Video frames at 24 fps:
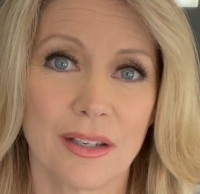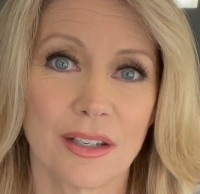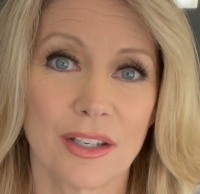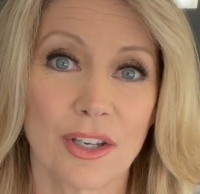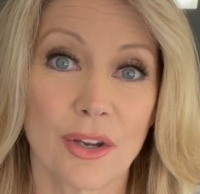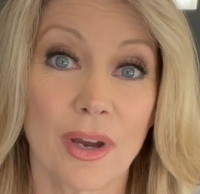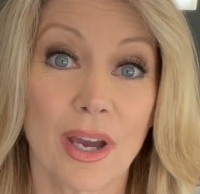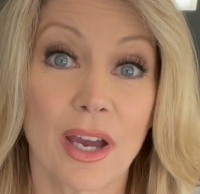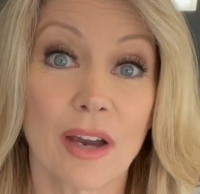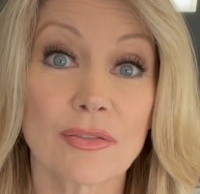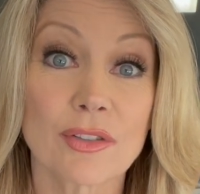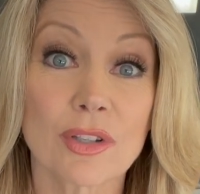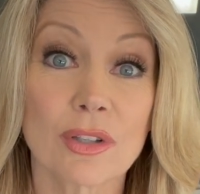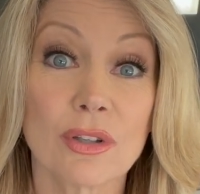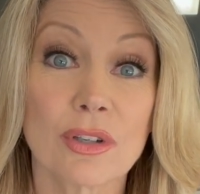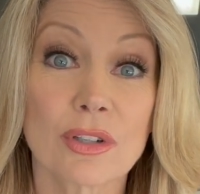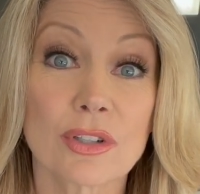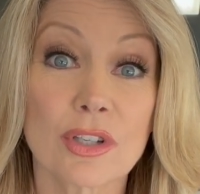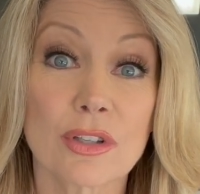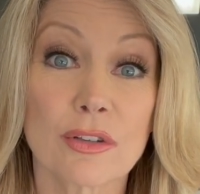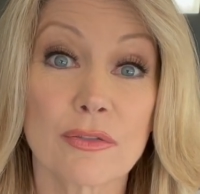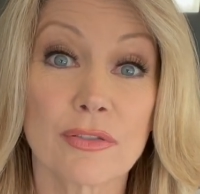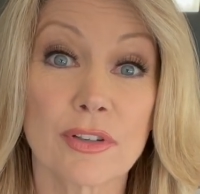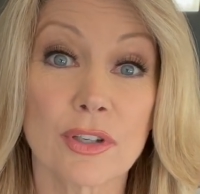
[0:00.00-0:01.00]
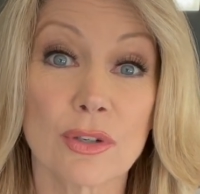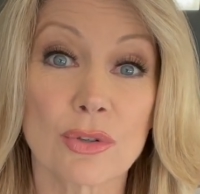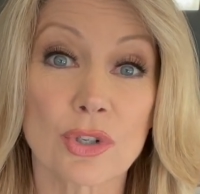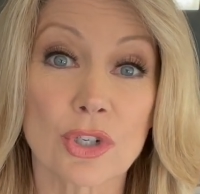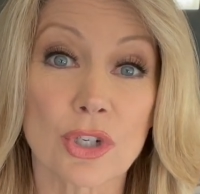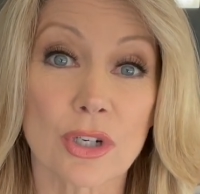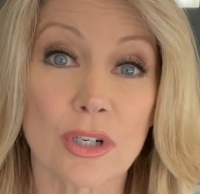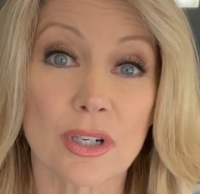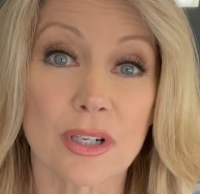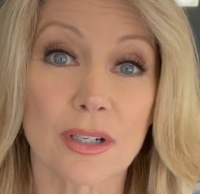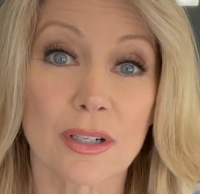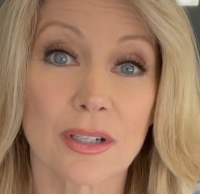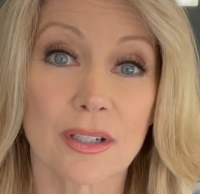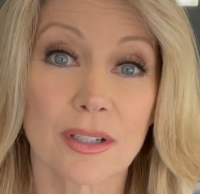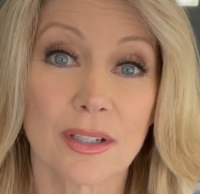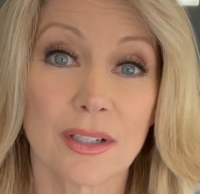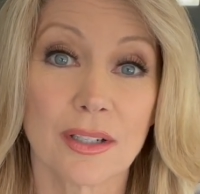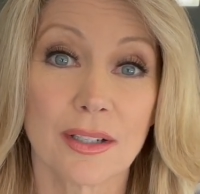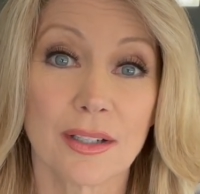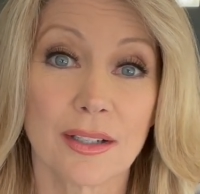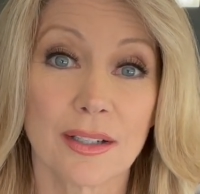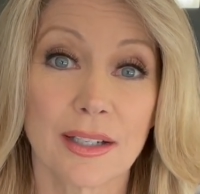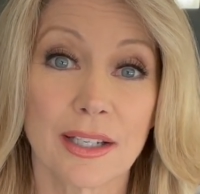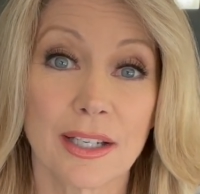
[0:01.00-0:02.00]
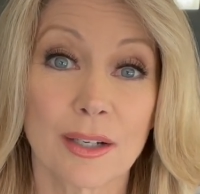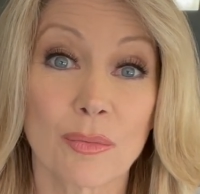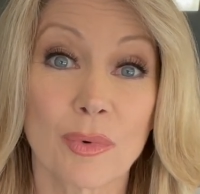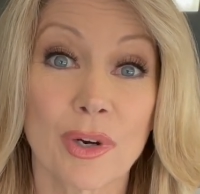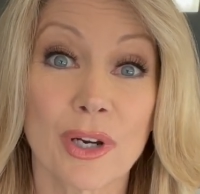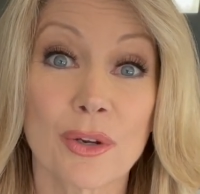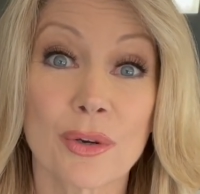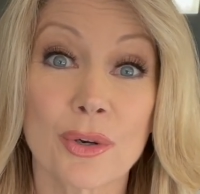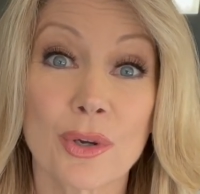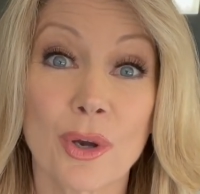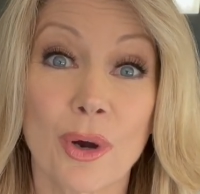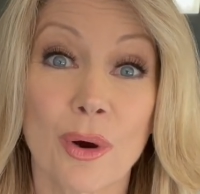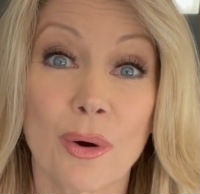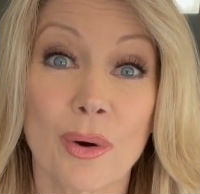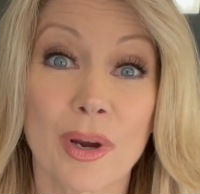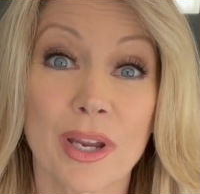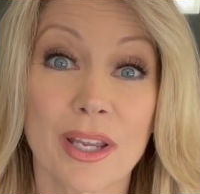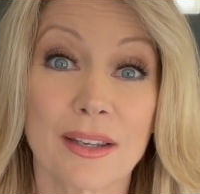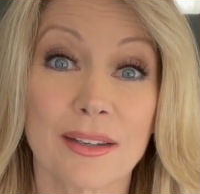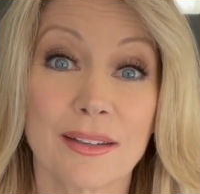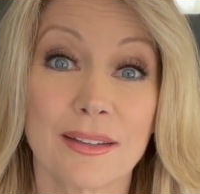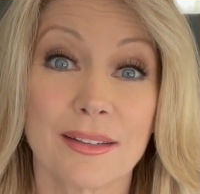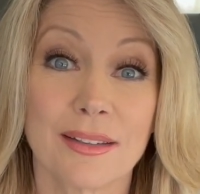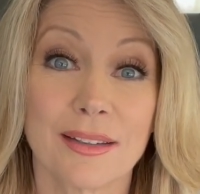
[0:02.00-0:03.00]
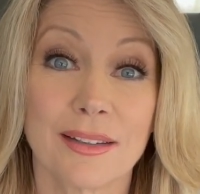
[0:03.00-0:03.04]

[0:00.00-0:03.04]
You have to look to the future and where you're going